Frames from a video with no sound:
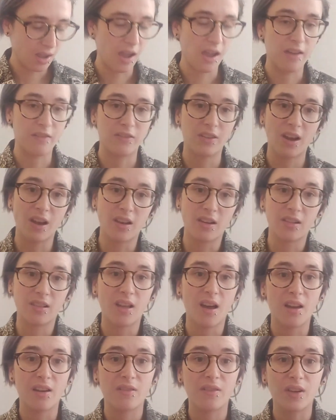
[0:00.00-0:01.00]
I've got a
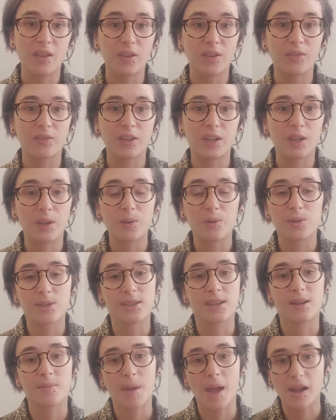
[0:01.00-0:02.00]
lot of other videos
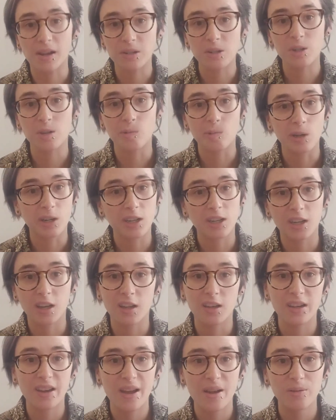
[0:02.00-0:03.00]
that I'm actually working
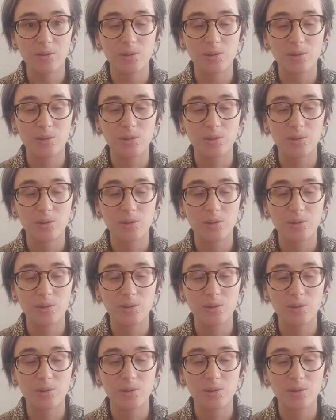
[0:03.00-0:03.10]
on now,